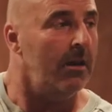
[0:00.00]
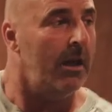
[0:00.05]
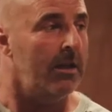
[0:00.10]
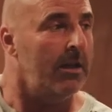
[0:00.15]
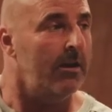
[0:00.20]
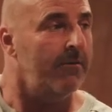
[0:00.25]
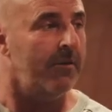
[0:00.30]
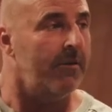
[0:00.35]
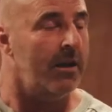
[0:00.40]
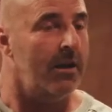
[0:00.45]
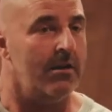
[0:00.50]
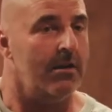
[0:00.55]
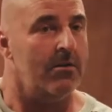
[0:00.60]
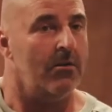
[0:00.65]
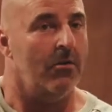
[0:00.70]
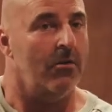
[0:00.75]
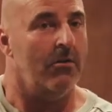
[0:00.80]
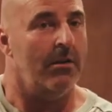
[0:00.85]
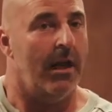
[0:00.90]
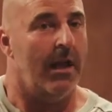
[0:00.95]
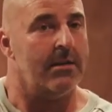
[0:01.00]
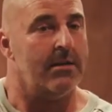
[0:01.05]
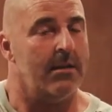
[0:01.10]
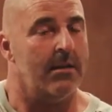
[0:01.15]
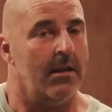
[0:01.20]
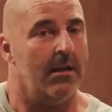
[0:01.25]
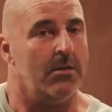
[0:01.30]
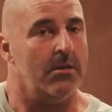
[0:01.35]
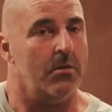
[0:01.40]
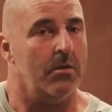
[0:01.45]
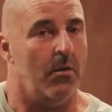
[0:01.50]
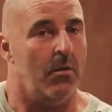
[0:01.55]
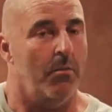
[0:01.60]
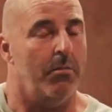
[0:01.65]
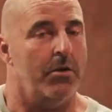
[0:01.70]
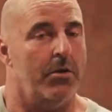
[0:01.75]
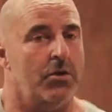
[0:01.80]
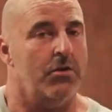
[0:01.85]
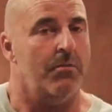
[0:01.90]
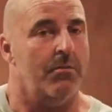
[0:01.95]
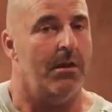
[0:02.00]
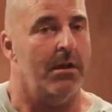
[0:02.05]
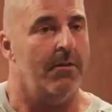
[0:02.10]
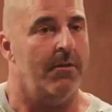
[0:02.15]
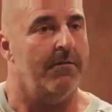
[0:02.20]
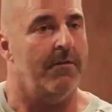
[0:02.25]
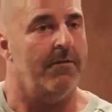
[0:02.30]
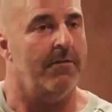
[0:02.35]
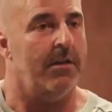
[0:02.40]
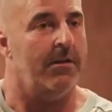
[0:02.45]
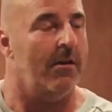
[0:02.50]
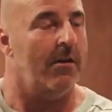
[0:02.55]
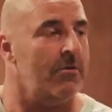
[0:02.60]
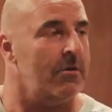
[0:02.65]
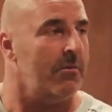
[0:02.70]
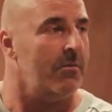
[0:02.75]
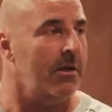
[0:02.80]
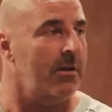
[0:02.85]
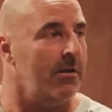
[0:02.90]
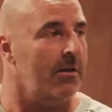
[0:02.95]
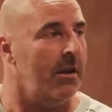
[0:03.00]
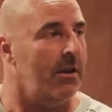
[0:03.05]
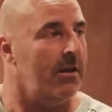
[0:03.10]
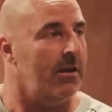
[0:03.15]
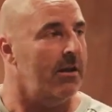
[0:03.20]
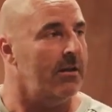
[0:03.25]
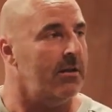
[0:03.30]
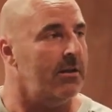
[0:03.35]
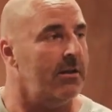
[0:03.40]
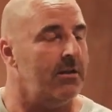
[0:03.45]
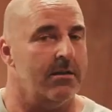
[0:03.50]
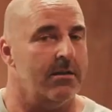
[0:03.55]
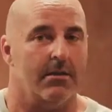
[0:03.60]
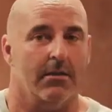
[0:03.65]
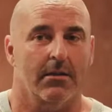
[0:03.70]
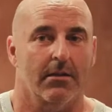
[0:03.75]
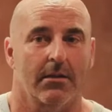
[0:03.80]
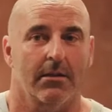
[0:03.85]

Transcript: Any about or less than that? So 1.2 million, 50,000 men. Any ideas?